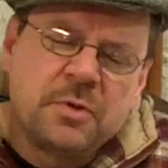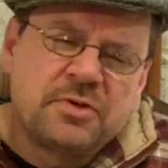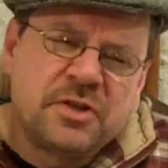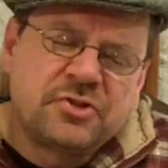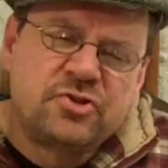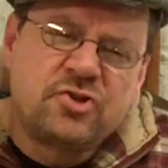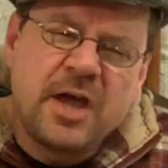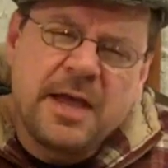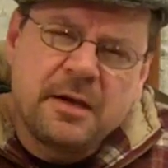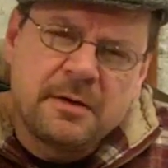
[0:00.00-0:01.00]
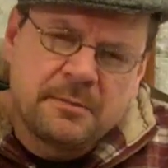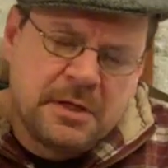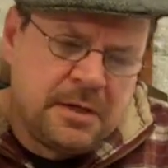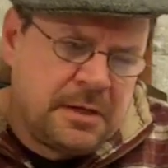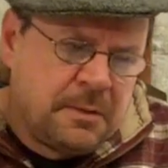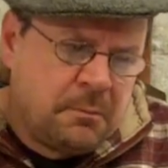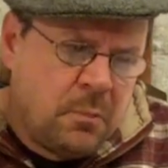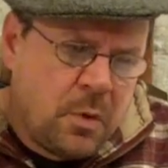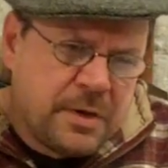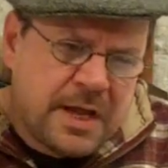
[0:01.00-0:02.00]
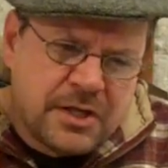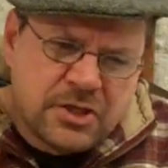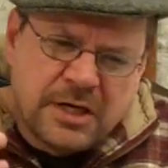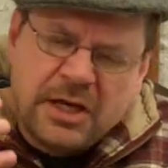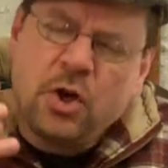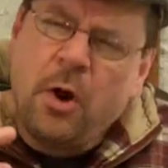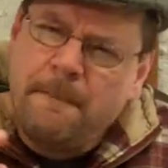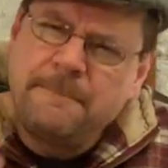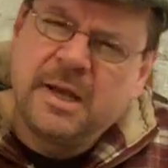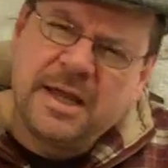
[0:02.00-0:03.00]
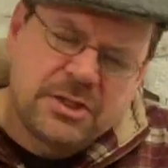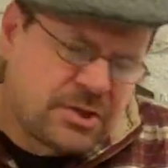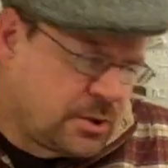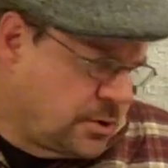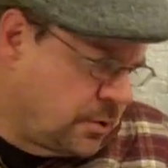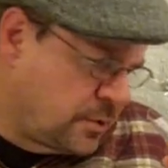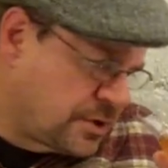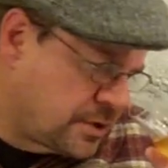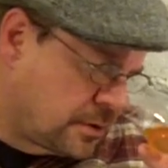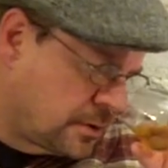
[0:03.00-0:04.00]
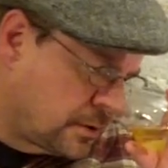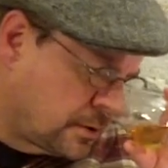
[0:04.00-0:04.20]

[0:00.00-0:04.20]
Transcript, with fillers: more, it's drier, more naturally complex in the nose.